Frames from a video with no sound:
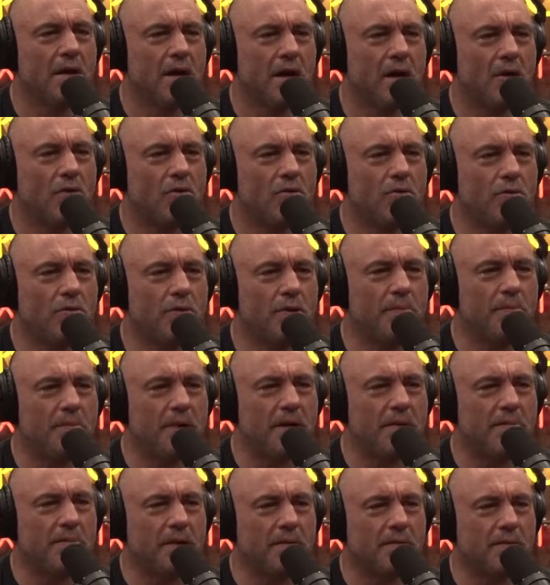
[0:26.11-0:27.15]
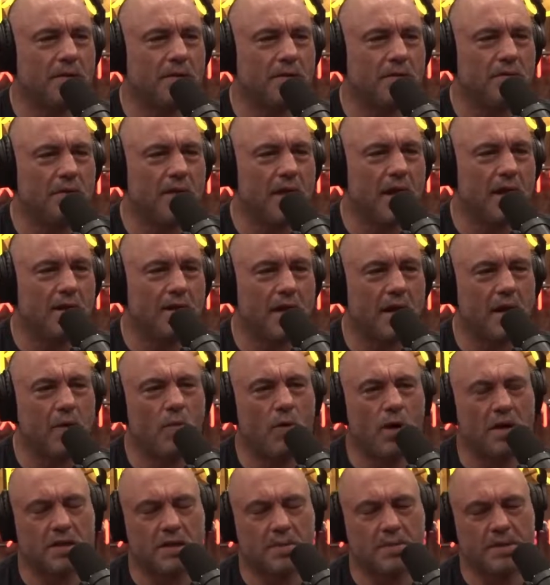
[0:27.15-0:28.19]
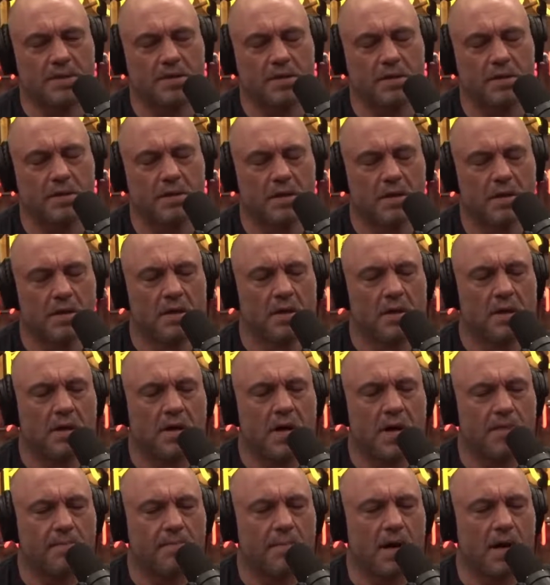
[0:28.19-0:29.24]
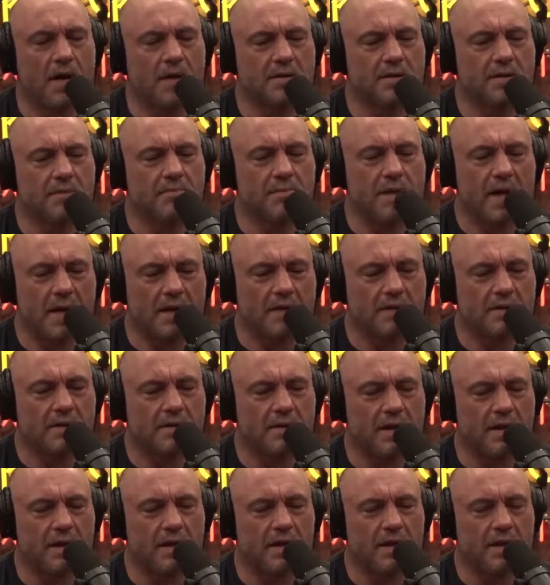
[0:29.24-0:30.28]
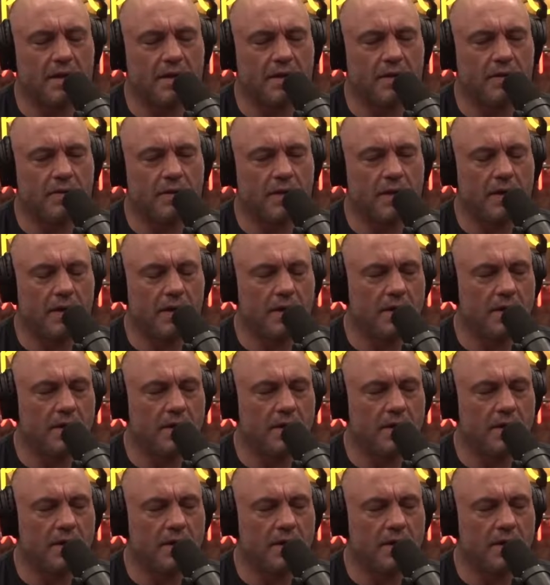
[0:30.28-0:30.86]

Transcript: How cool would it be to be able to do that? And then I watched a bunch of kickboxing matches, and I got into it.